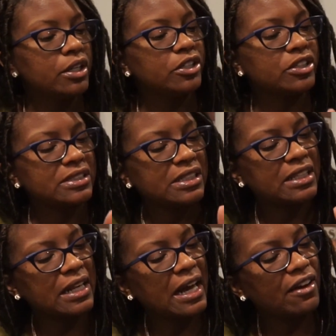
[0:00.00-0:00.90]
you can see
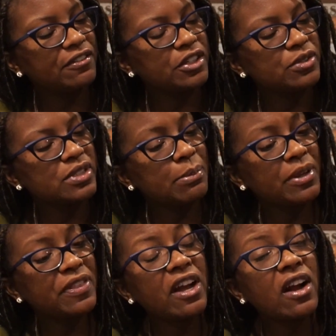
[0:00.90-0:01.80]
that I've used it,
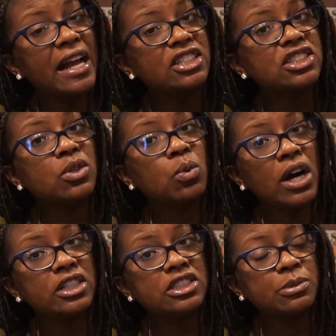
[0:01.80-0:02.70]
but they're actually
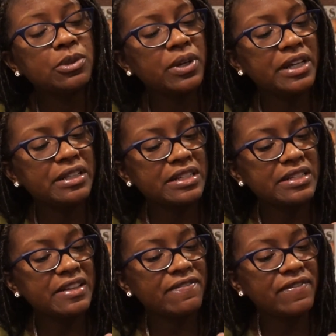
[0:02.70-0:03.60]
washable and
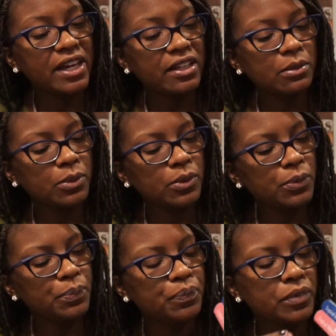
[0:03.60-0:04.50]
disinfectable,